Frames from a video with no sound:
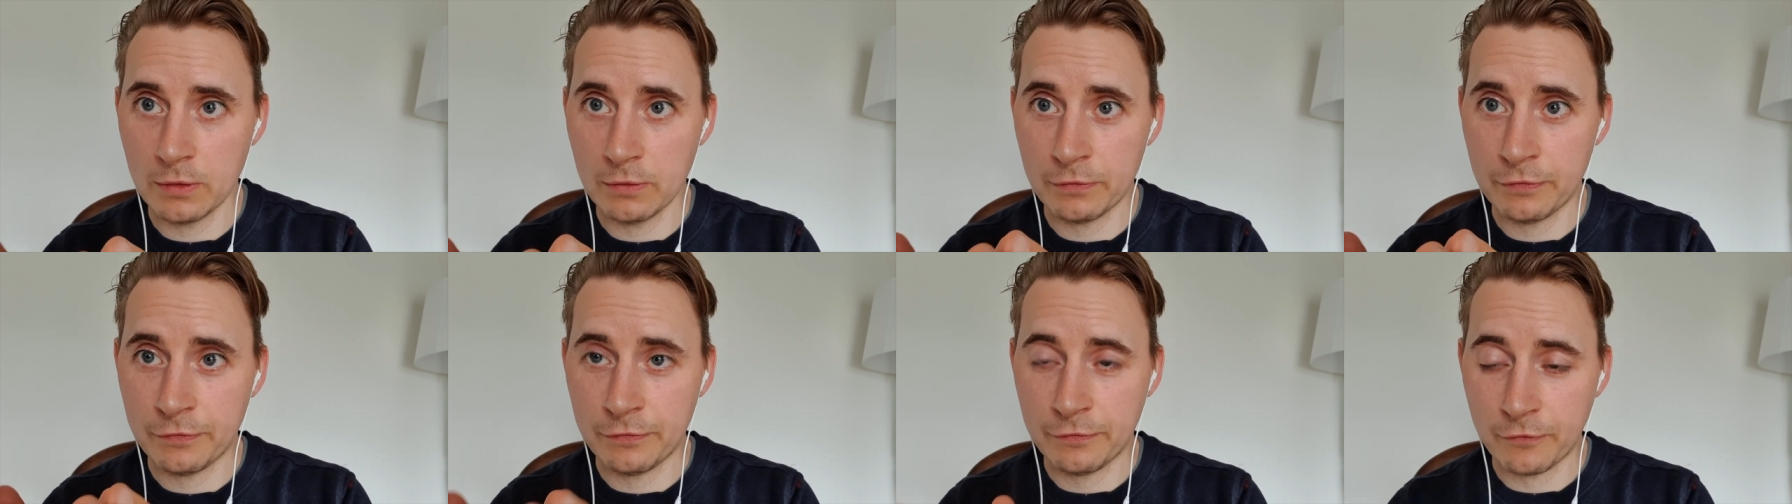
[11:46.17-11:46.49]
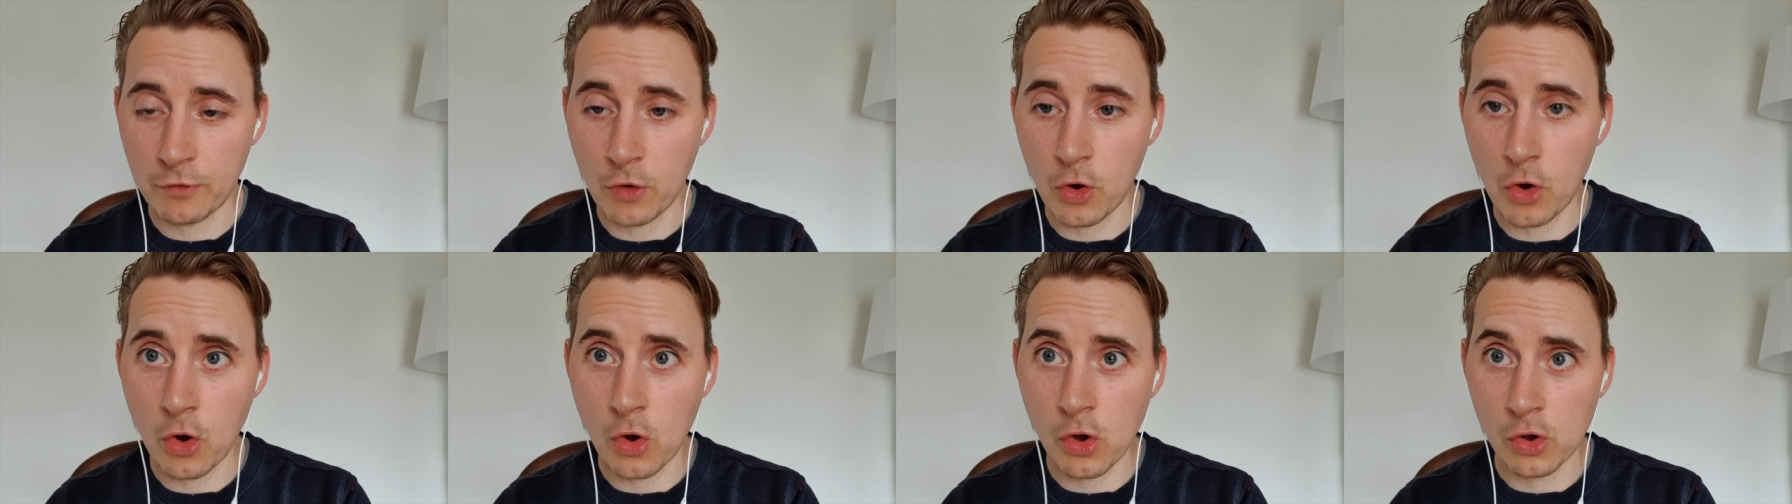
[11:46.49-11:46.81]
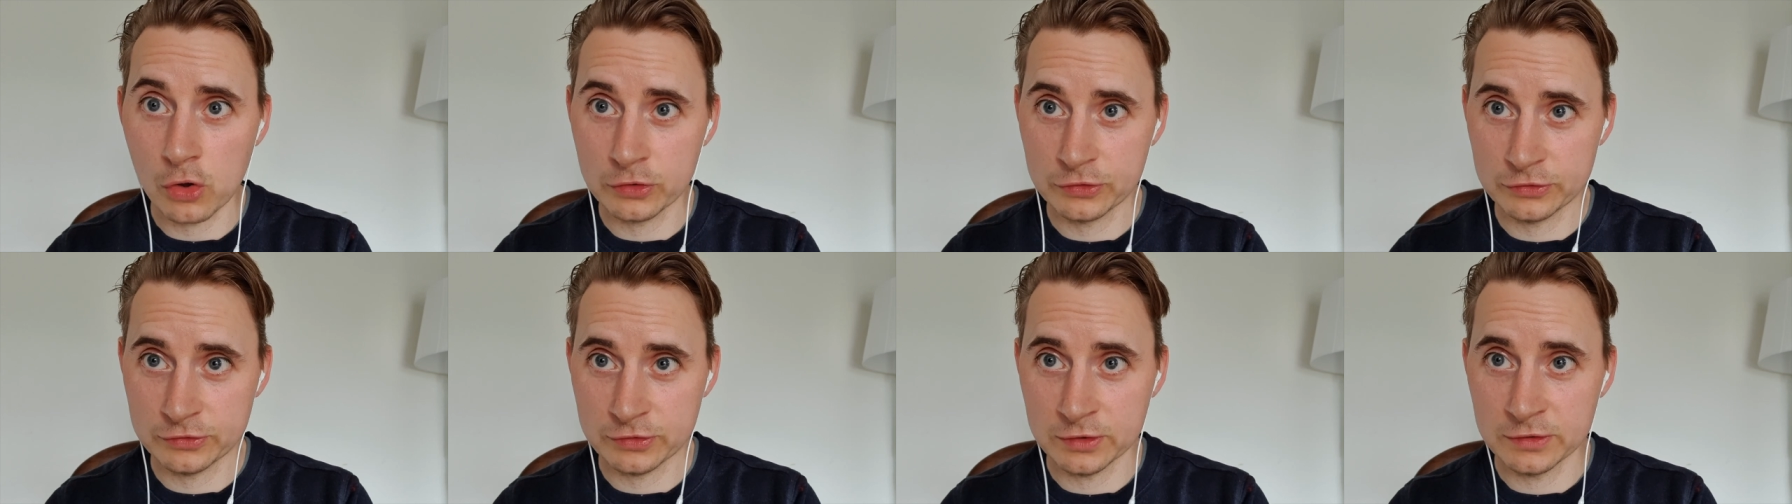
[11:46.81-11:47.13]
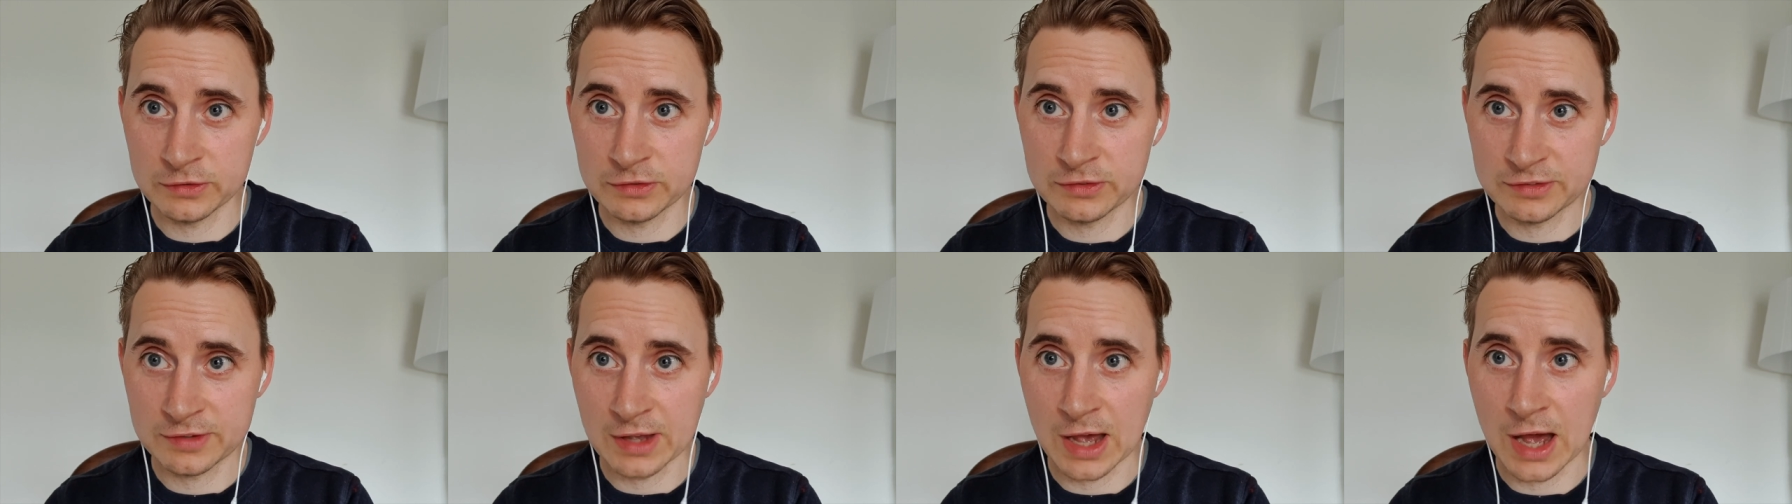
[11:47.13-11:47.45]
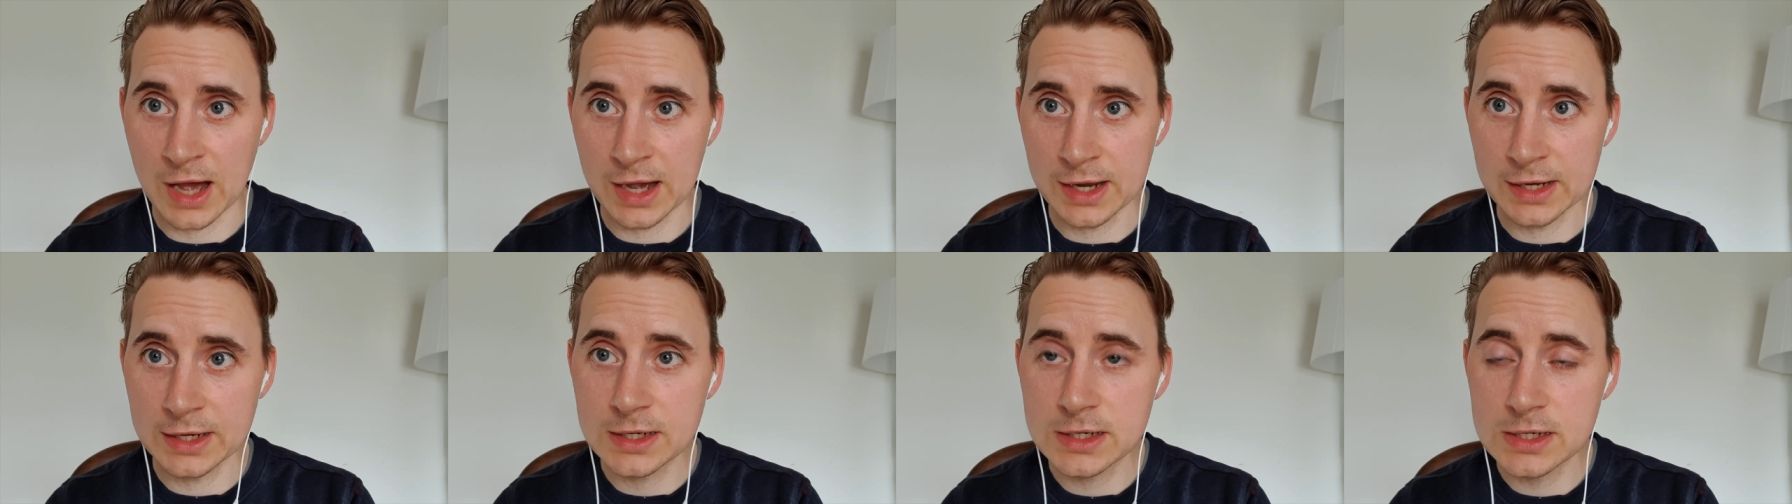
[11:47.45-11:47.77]
force
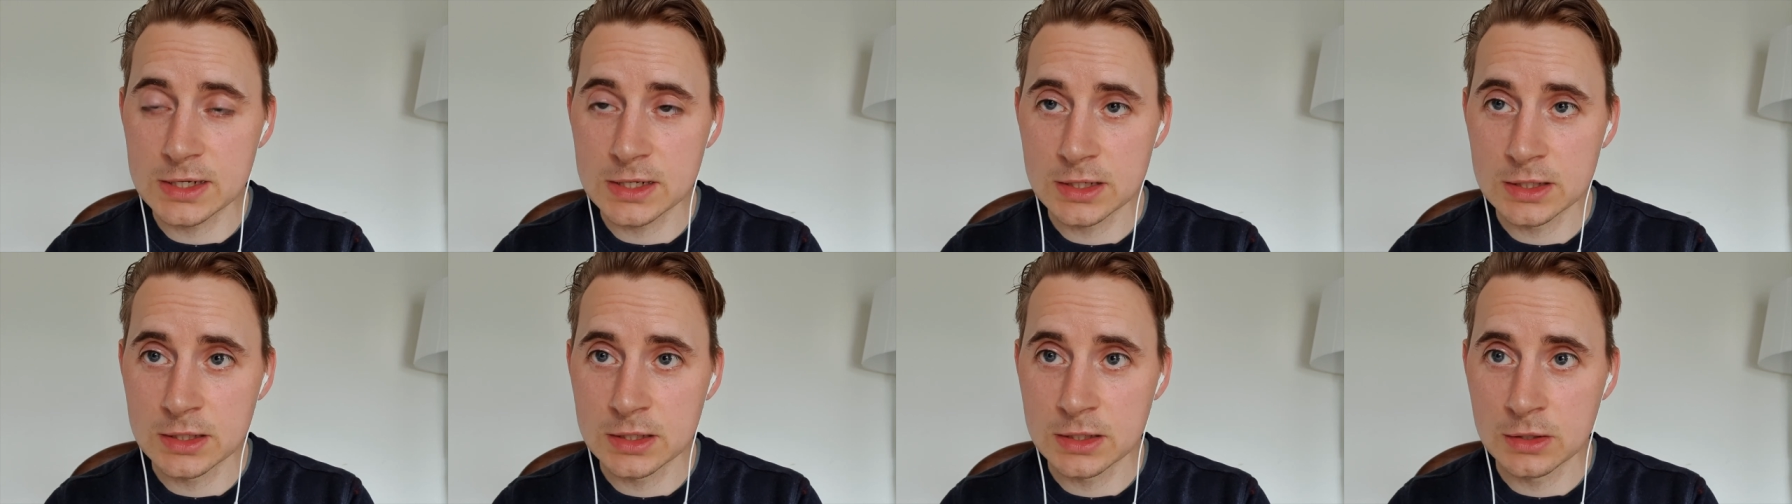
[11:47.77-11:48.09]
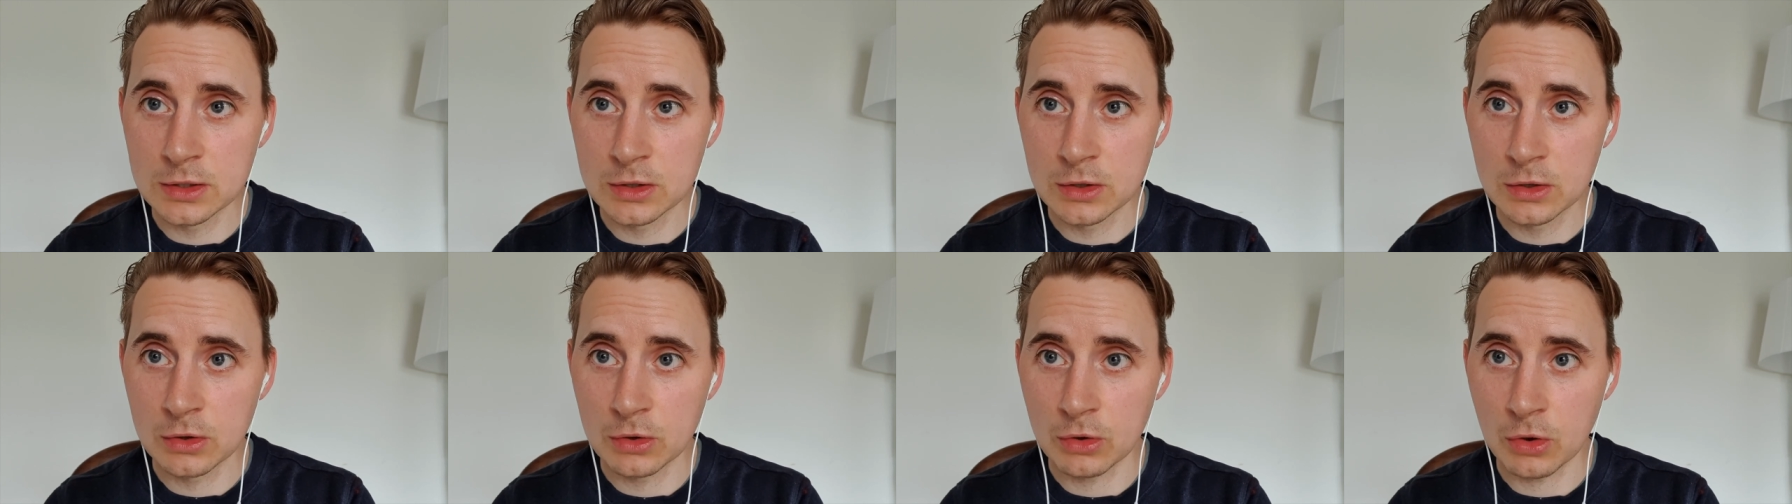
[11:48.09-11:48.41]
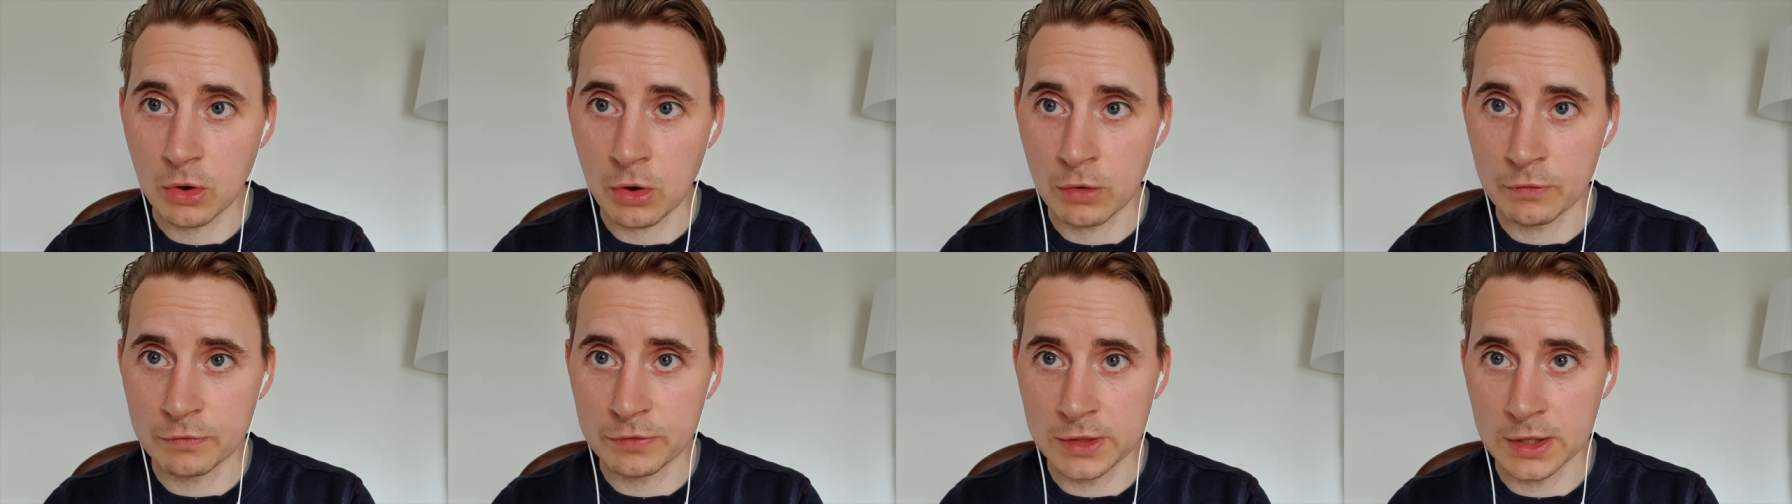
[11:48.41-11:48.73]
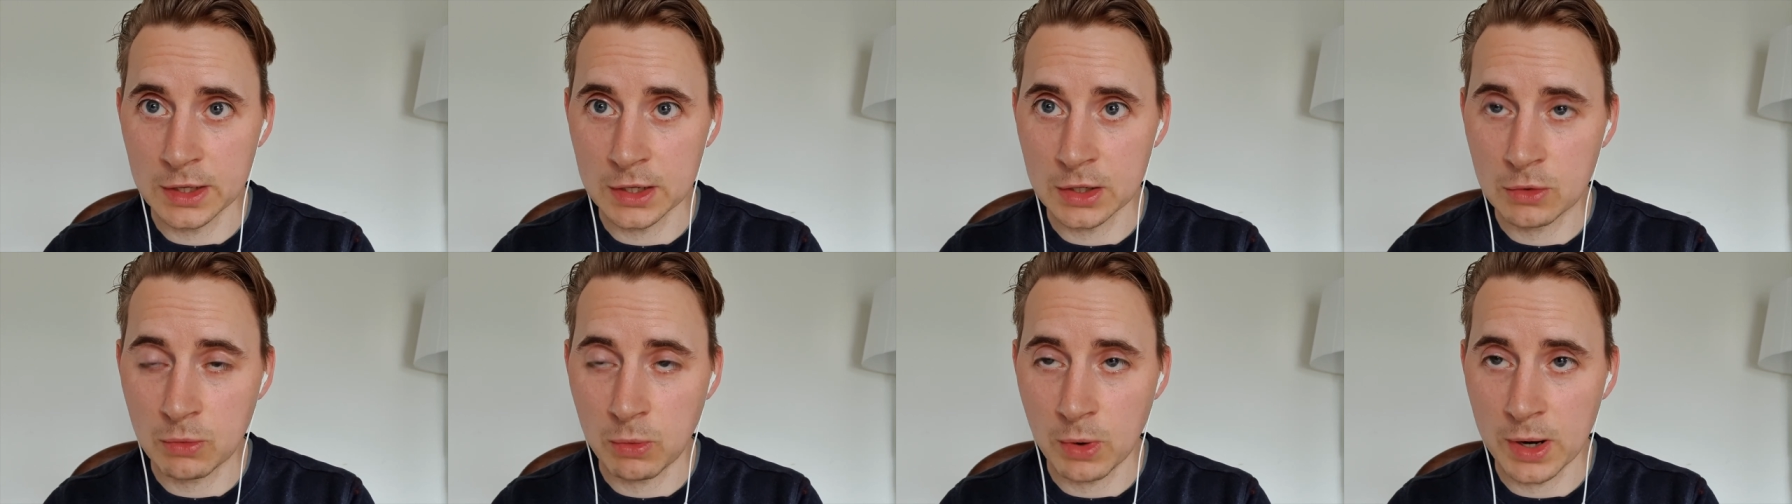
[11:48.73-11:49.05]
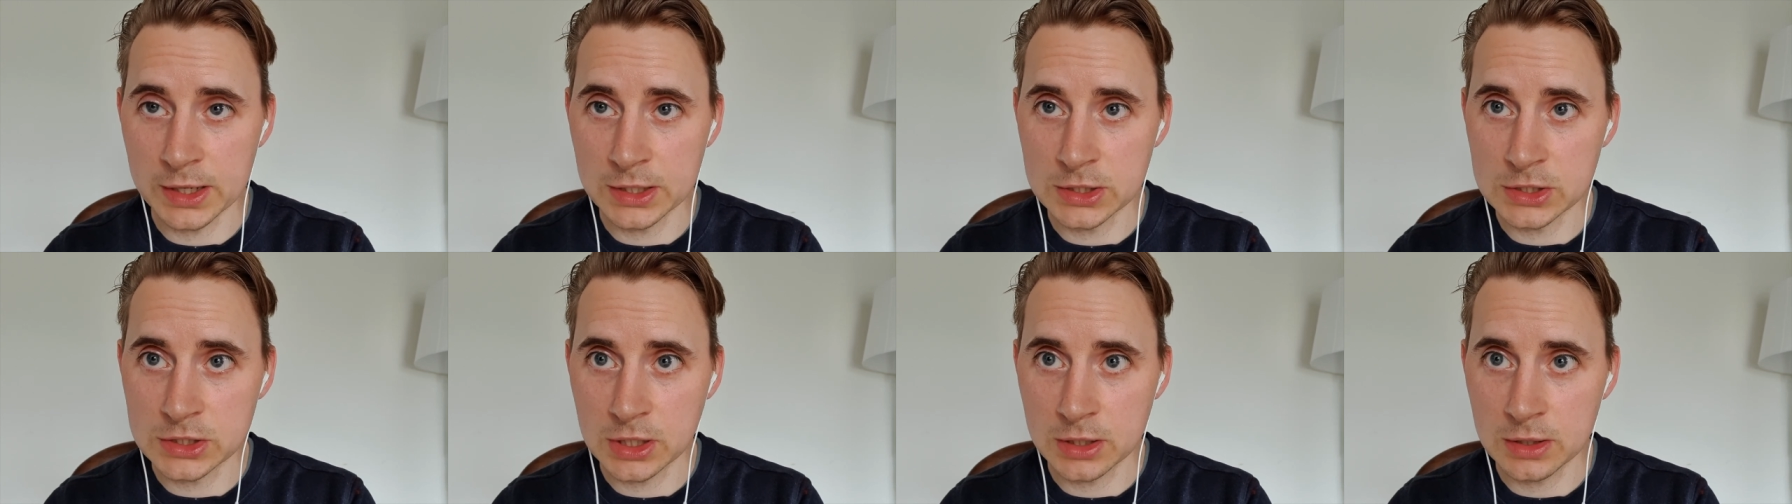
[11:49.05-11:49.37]
side of the
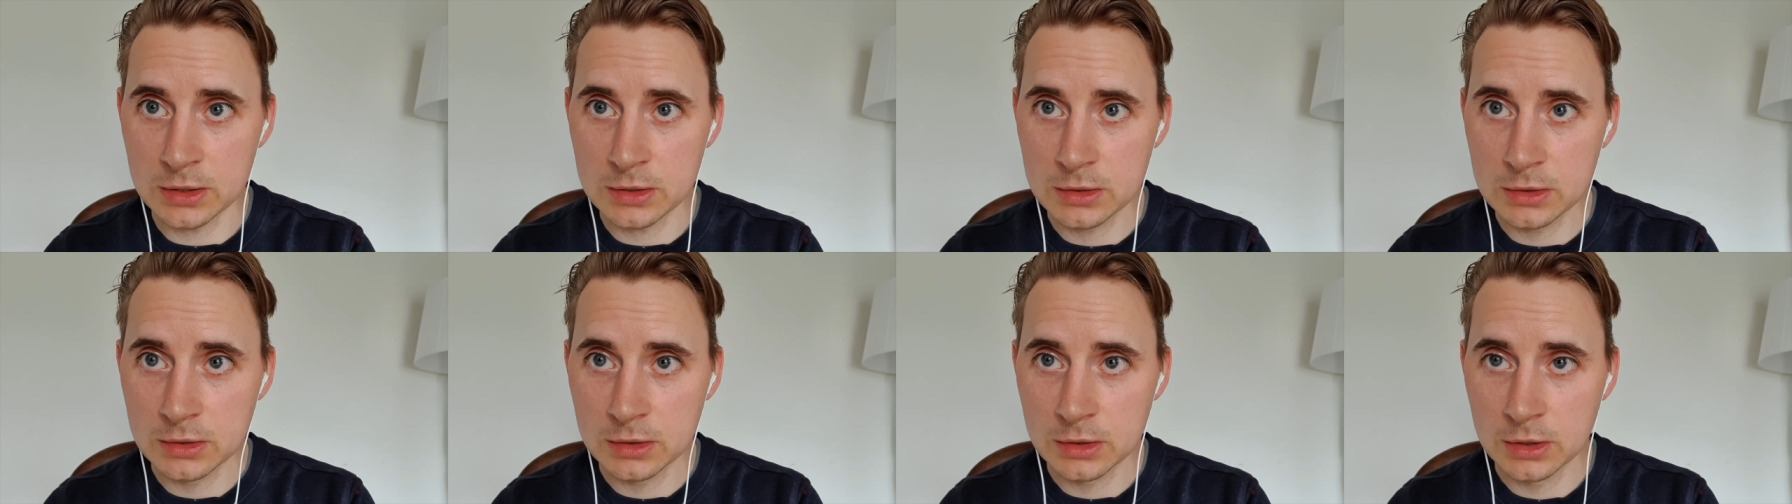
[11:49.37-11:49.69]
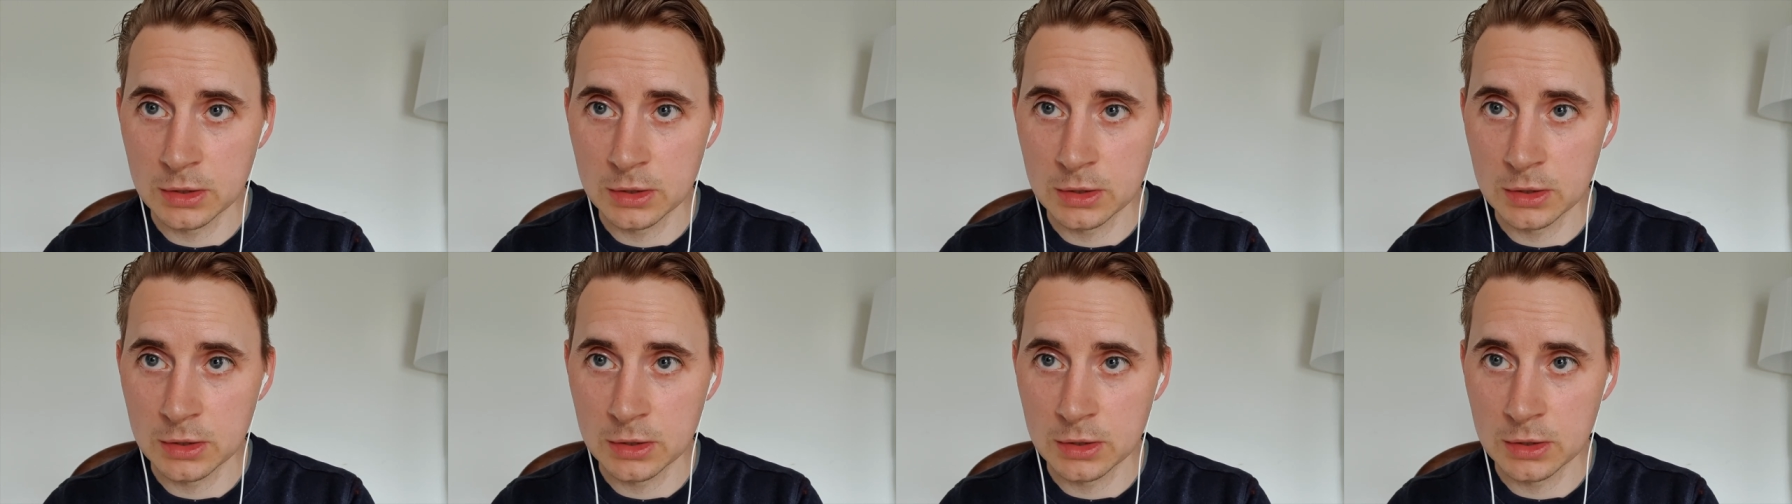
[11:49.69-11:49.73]
equation,